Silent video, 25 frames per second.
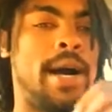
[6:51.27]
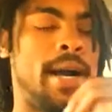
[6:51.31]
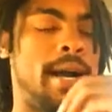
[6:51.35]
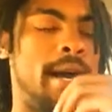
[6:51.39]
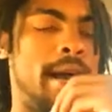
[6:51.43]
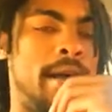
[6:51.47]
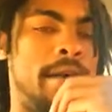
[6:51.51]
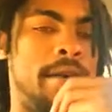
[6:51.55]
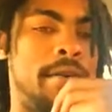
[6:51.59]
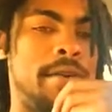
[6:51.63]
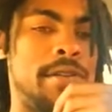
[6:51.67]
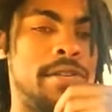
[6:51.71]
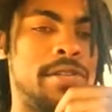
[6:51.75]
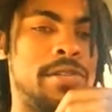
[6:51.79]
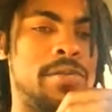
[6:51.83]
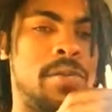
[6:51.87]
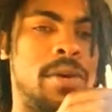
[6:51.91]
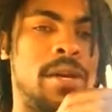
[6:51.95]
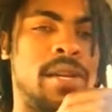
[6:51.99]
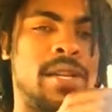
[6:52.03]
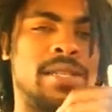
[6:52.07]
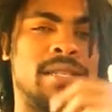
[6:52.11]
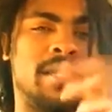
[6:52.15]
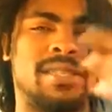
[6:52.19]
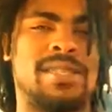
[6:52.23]
I got on this
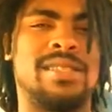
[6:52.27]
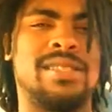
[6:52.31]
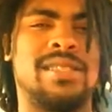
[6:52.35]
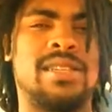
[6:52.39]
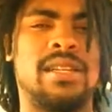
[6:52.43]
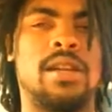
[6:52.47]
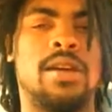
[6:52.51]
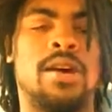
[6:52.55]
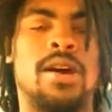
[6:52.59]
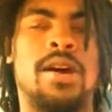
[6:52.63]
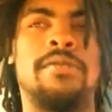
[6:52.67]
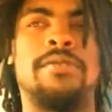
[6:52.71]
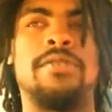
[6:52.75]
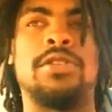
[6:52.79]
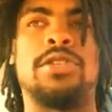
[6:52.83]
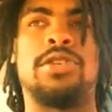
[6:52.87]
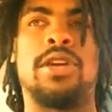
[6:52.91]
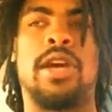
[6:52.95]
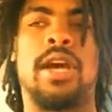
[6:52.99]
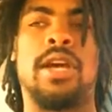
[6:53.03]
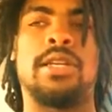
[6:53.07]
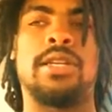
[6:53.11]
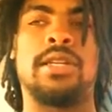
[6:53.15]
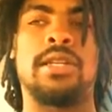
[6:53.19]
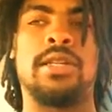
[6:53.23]
rant is this law of
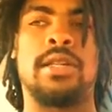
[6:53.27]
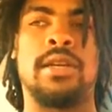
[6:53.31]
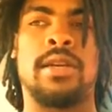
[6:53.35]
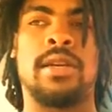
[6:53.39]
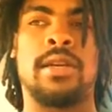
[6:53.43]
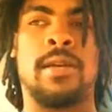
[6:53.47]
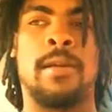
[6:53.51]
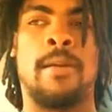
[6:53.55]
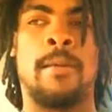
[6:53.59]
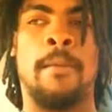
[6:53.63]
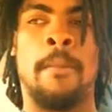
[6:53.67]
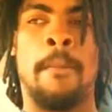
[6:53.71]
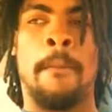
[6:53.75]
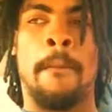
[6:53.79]
attraction thing.